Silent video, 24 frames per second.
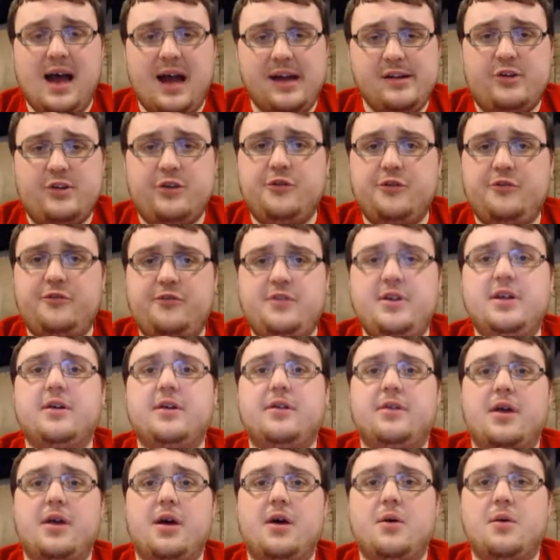I do
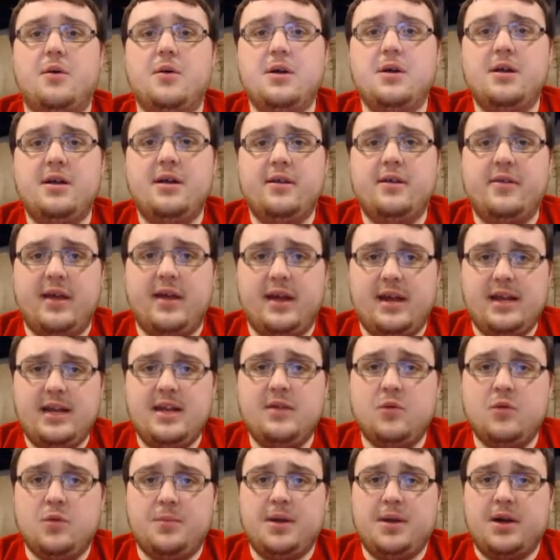feel, though, that
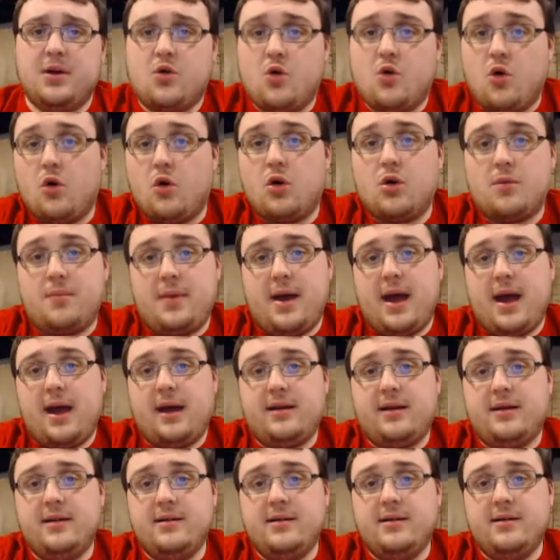he will be a
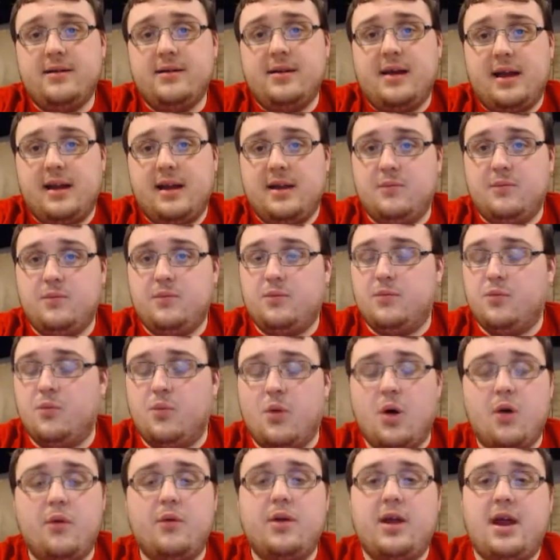quarterback, and he
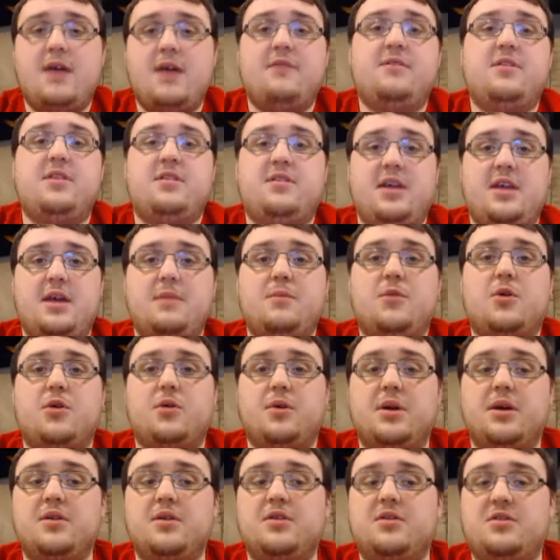won't have the same
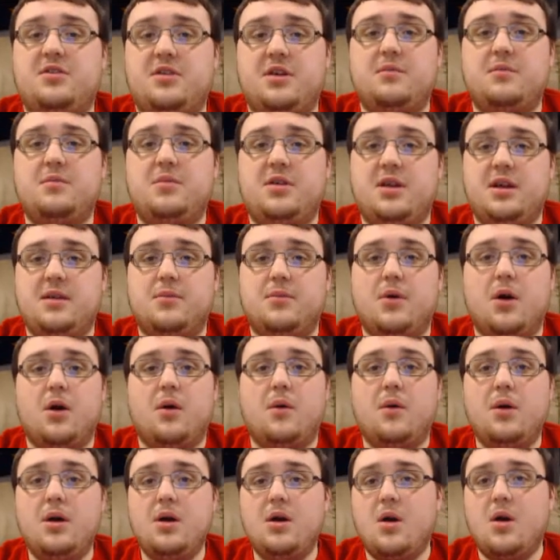career as Tim
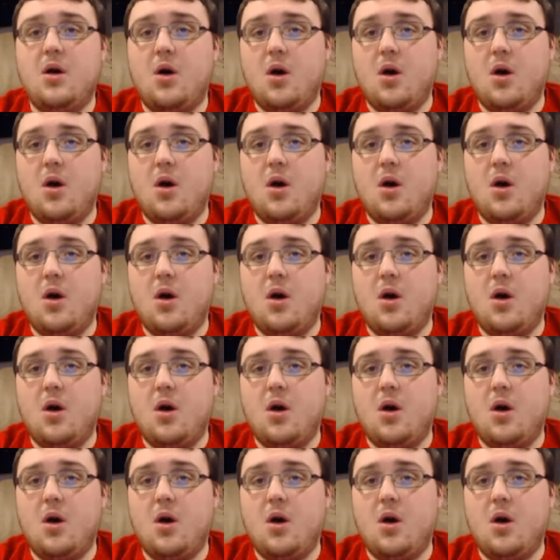Tebow.